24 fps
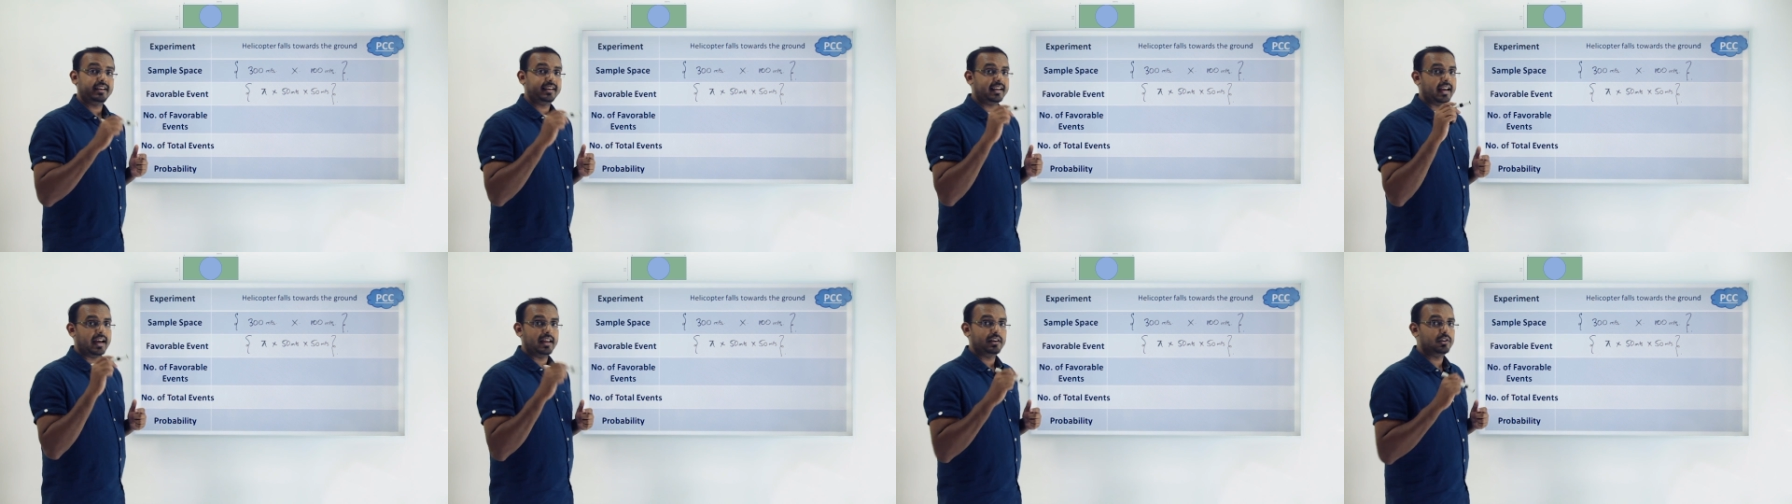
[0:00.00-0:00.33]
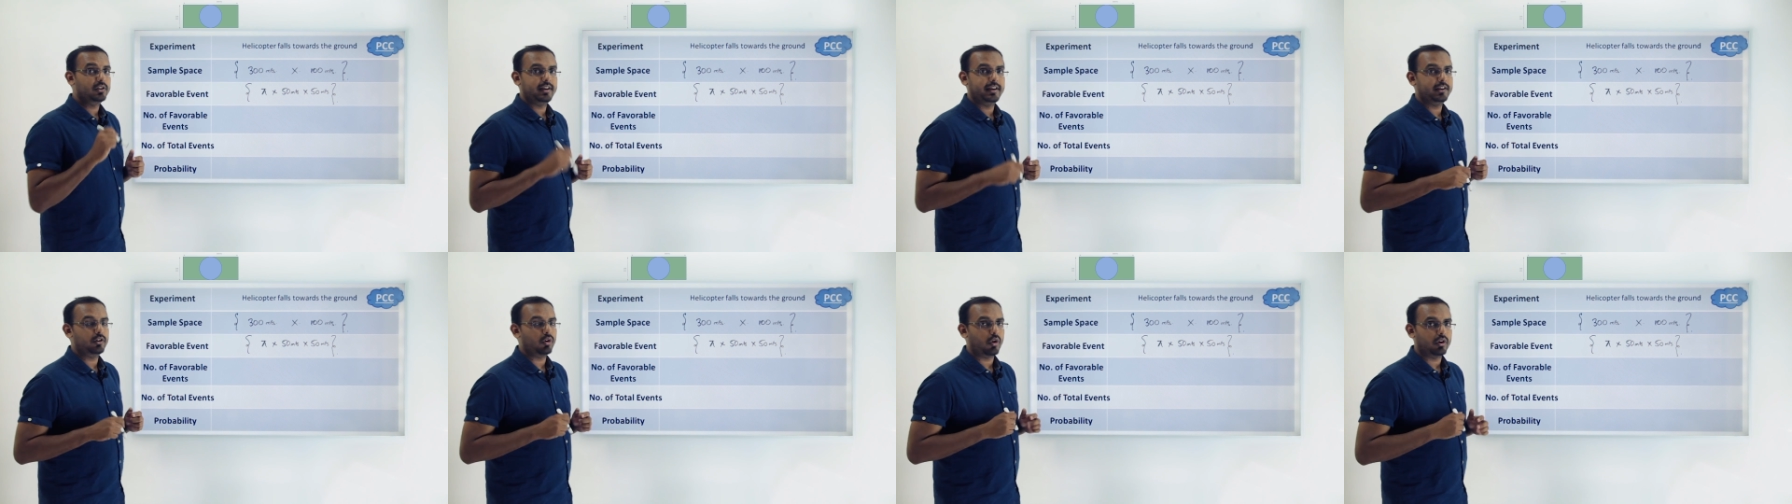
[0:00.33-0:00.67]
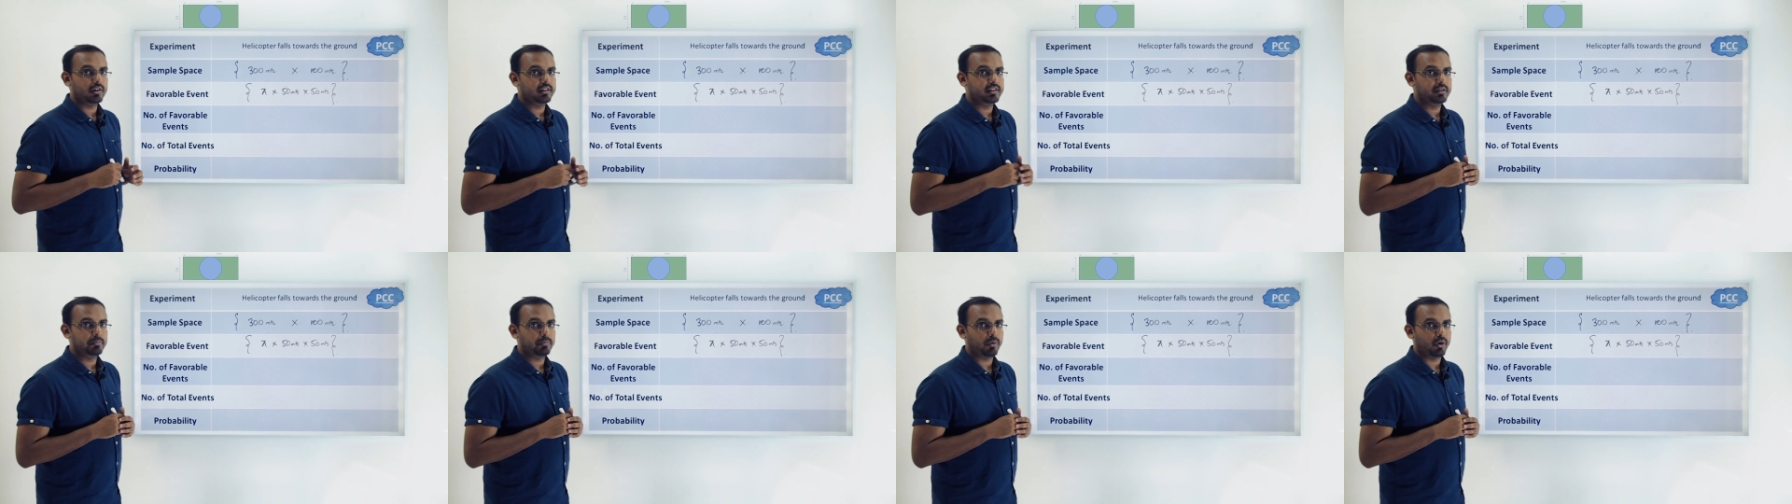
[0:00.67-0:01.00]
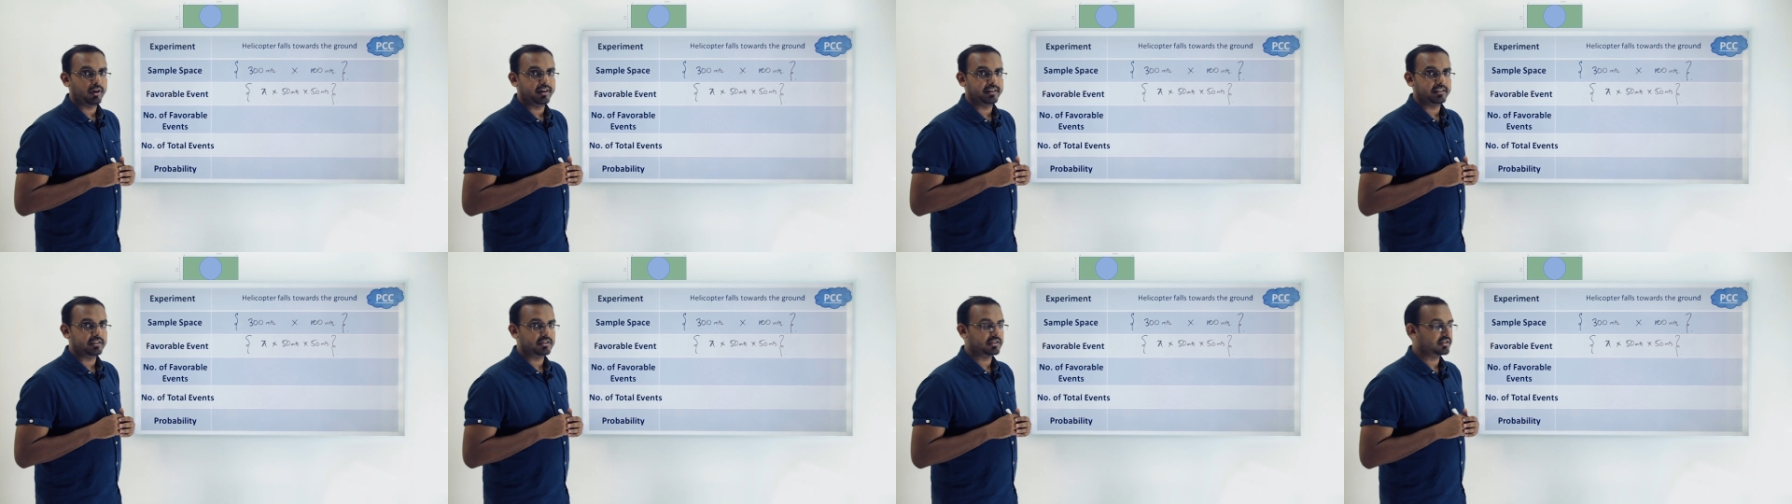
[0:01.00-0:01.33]
calculate all the
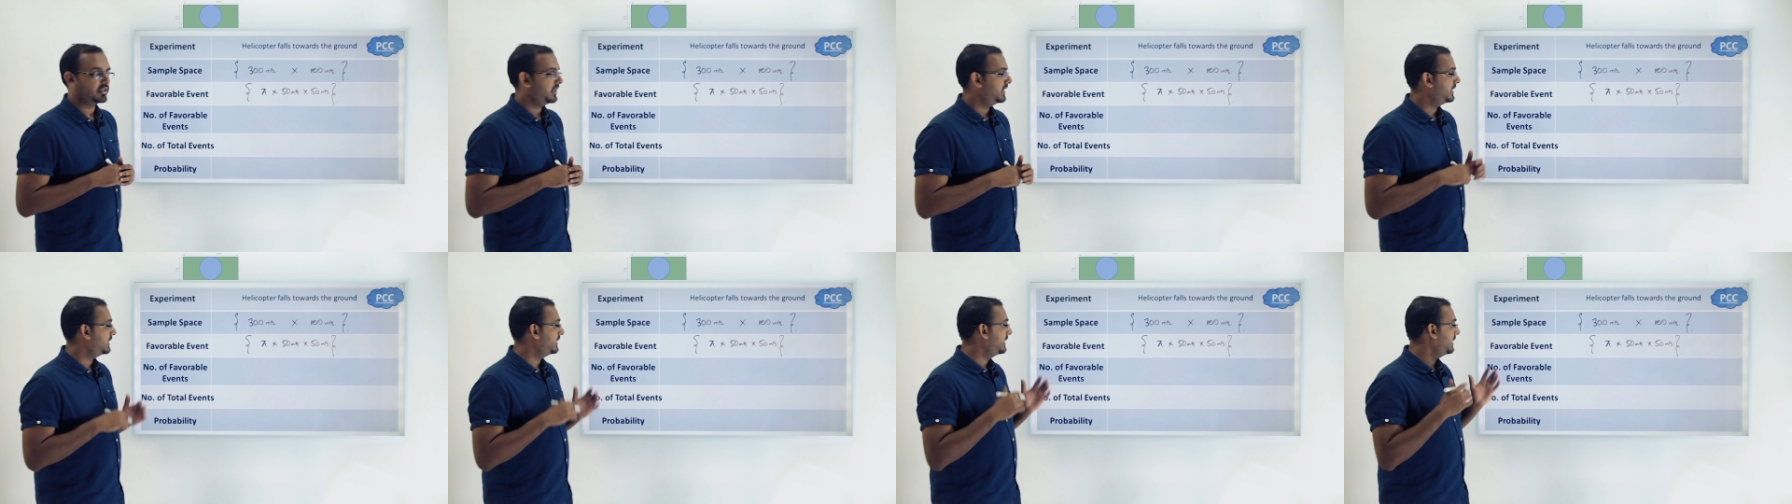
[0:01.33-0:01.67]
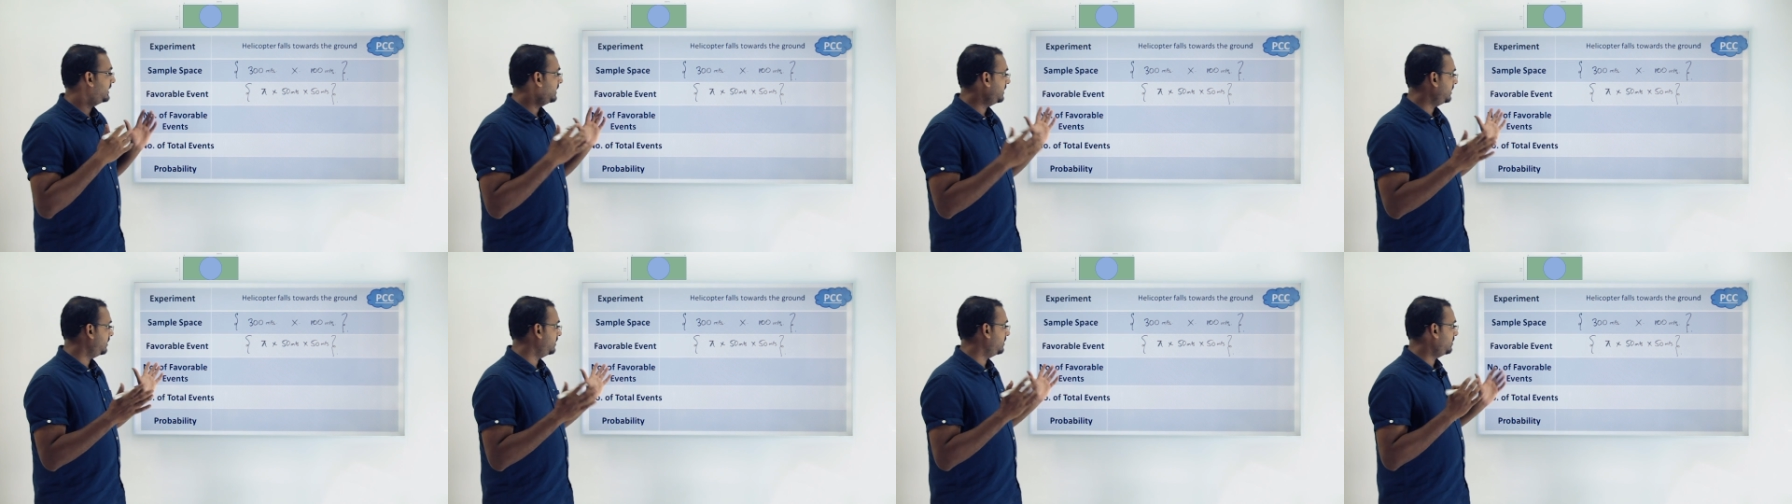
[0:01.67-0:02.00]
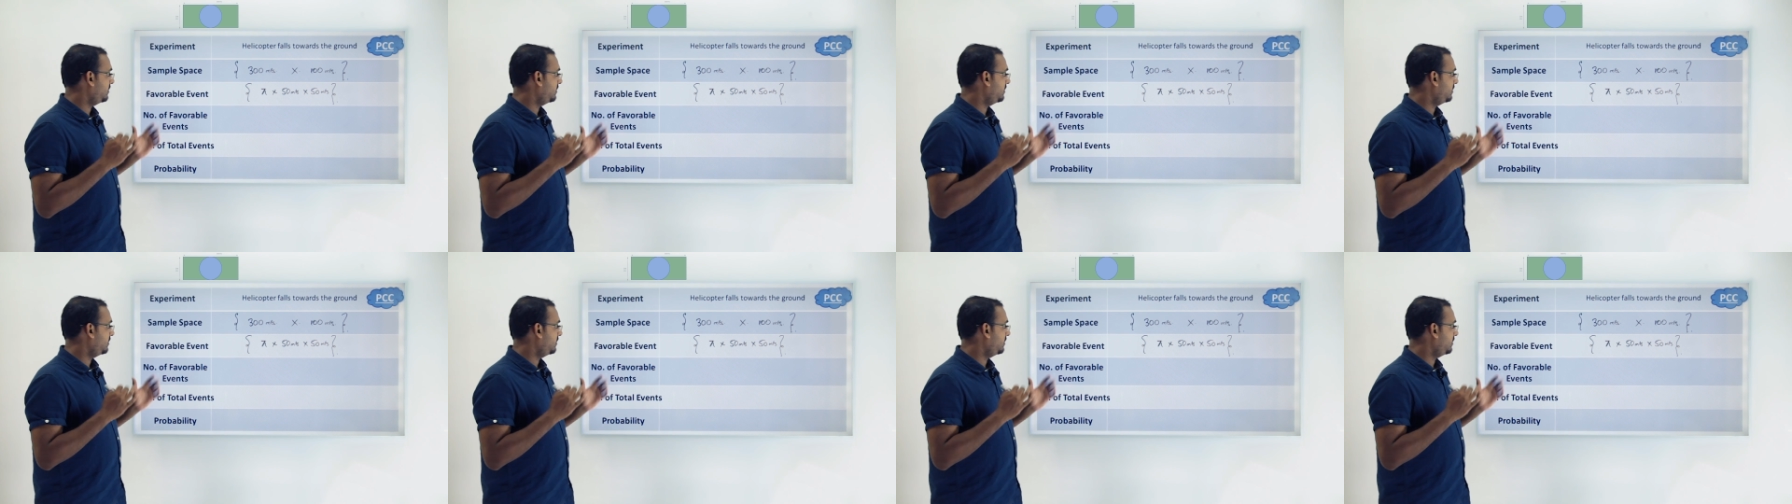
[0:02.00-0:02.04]
points in the